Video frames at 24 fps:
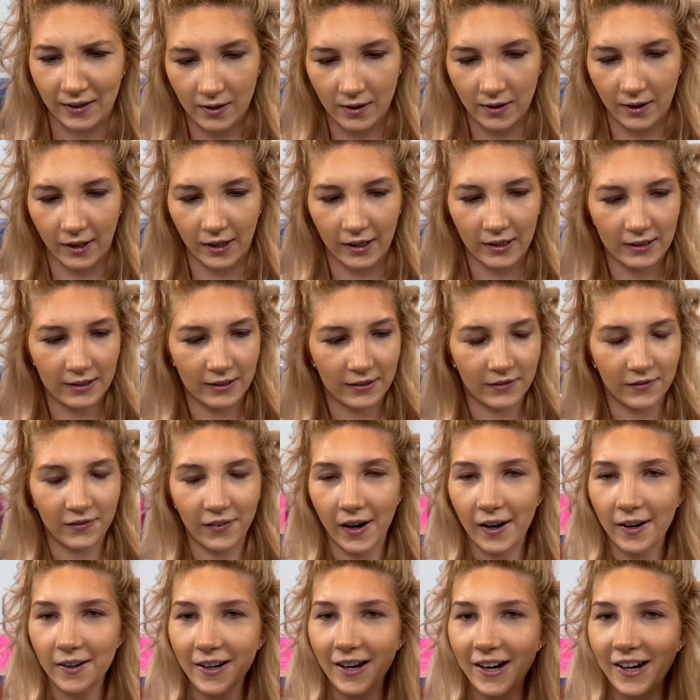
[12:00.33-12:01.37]
There's some
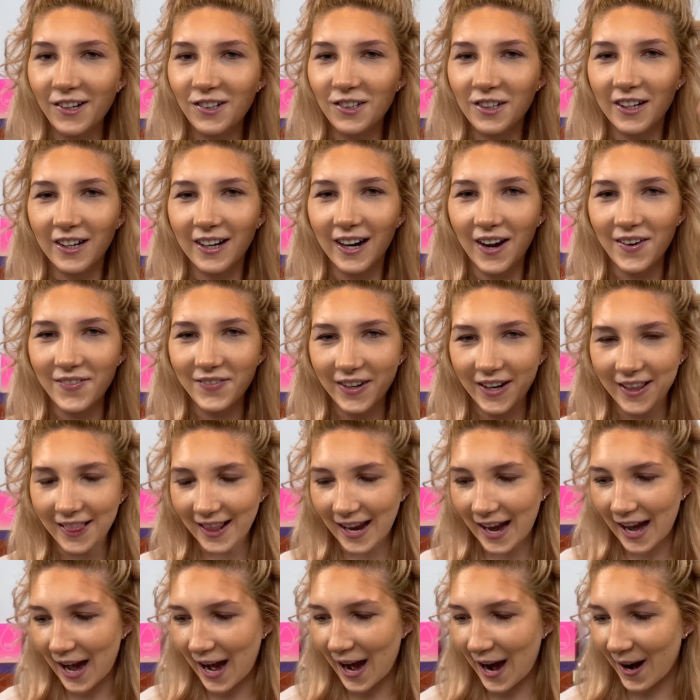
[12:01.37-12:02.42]
foundation left in
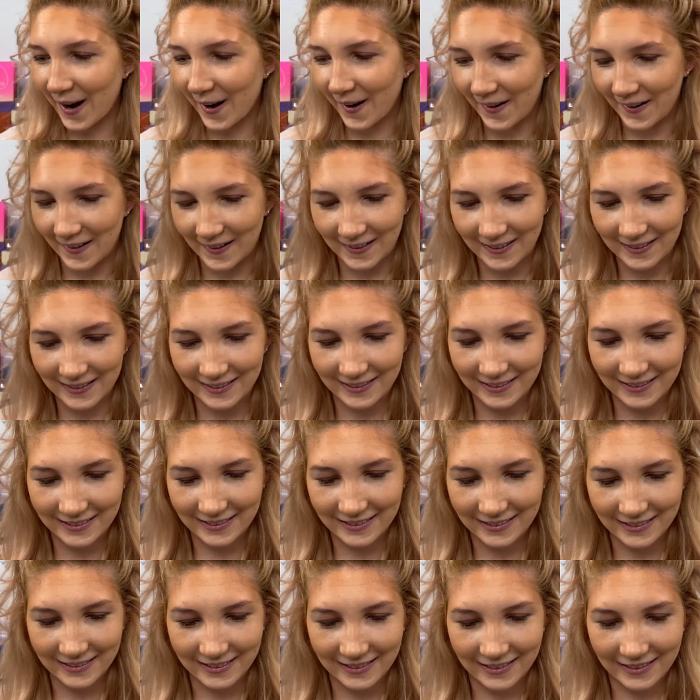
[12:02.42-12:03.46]
there.
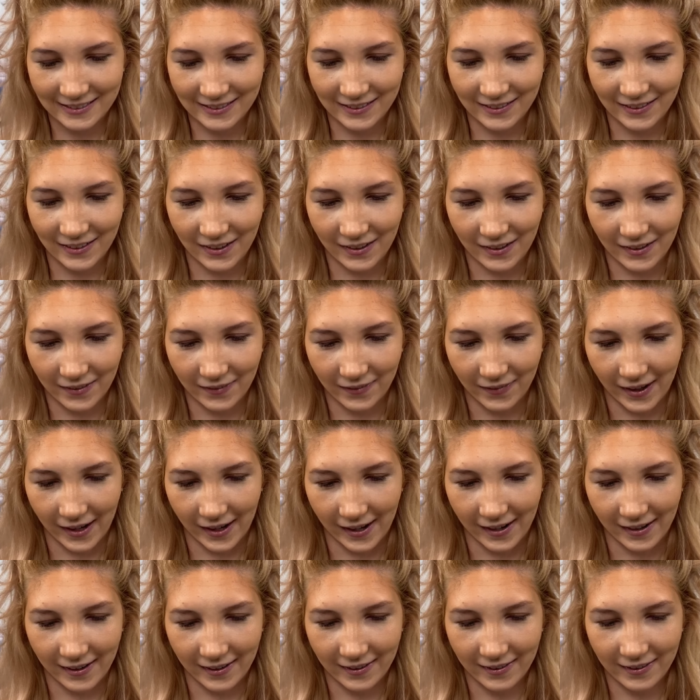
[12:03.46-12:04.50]
Alright,
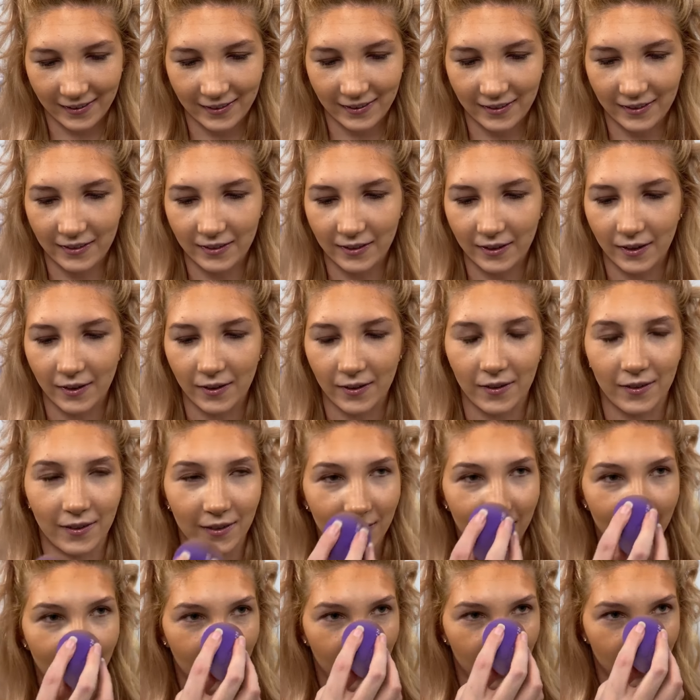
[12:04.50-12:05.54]
so
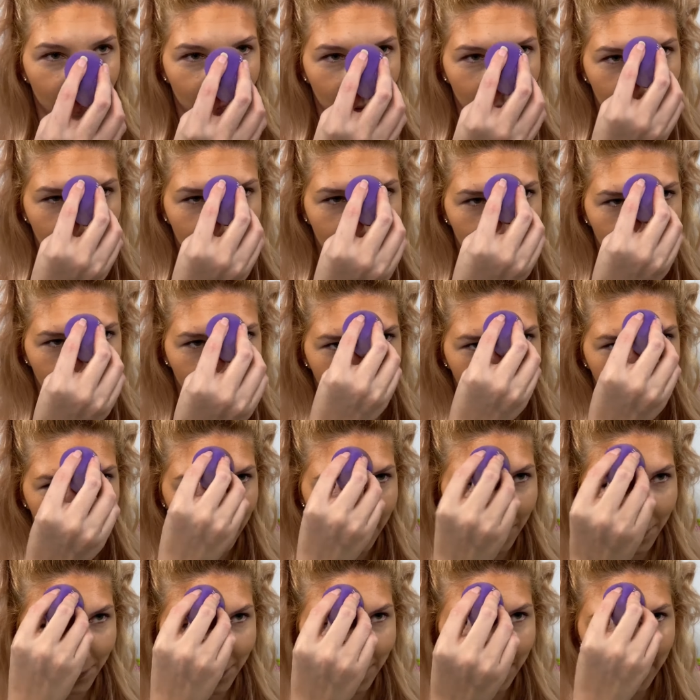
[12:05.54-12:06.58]
now I'm just gonna
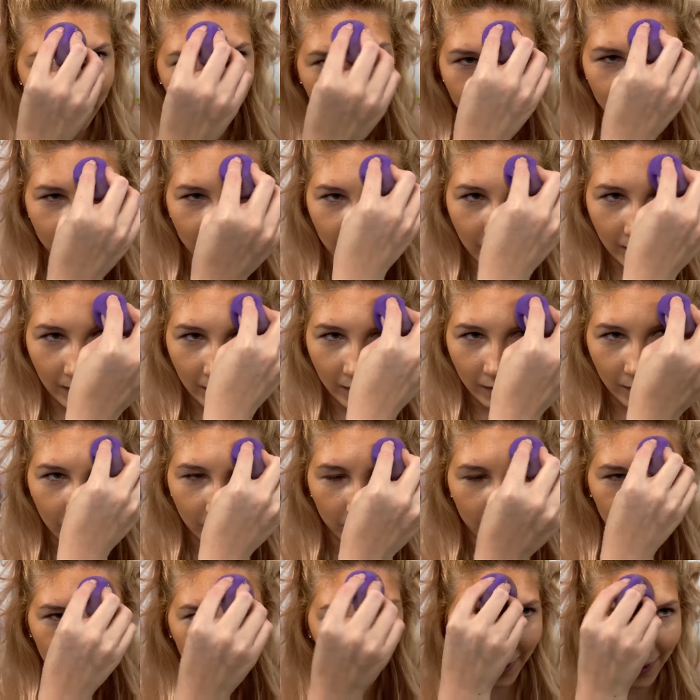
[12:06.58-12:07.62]

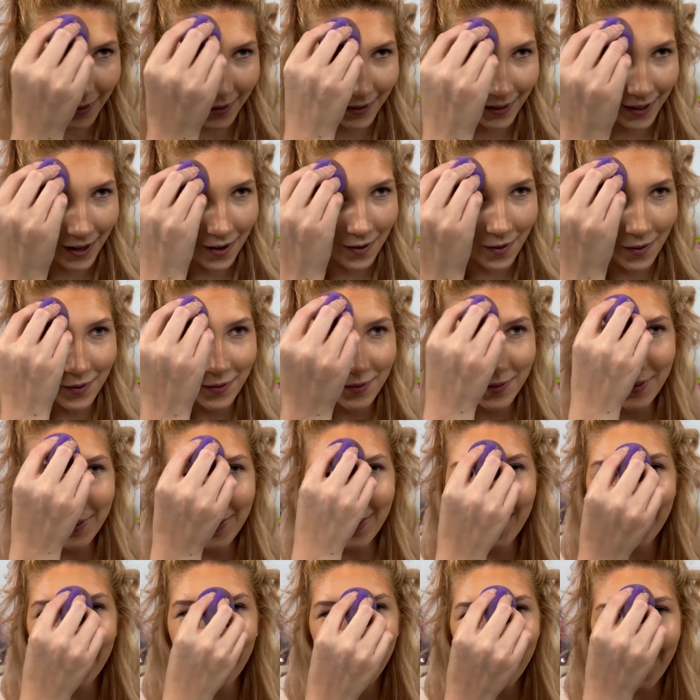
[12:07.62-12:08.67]
blend out
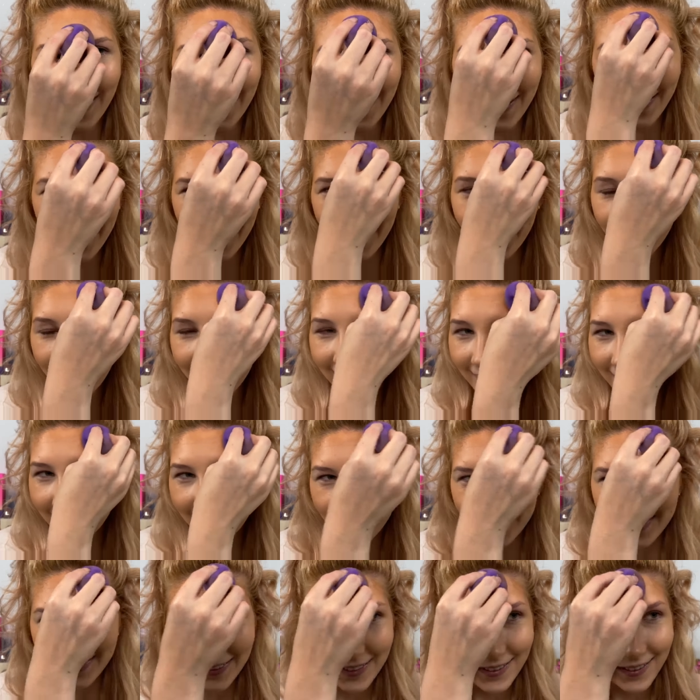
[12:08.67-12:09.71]
this